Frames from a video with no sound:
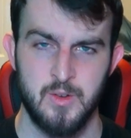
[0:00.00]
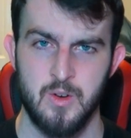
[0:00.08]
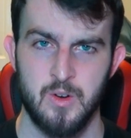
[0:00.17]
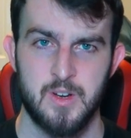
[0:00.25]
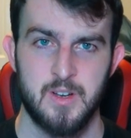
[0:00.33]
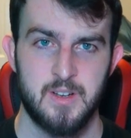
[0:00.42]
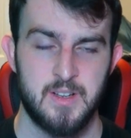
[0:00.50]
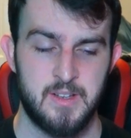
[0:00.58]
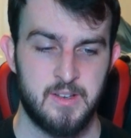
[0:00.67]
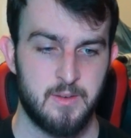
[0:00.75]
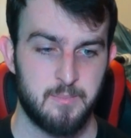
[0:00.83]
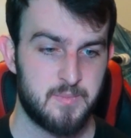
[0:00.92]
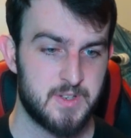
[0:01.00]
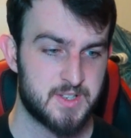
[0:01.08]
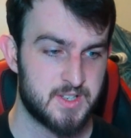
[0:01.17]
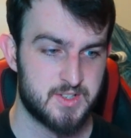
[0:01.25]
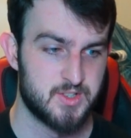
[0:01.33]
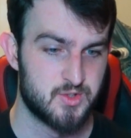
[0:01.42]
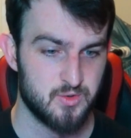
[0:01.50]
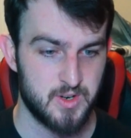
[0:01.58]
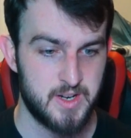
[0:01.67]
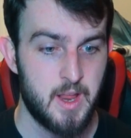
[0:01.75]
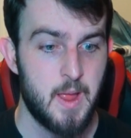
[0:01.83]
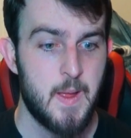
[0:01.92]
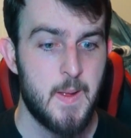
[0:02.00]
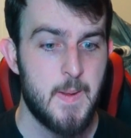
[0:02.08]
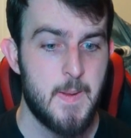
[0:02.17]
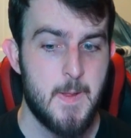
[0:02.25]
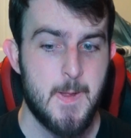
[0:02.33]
New York, and then it just gets destroyed.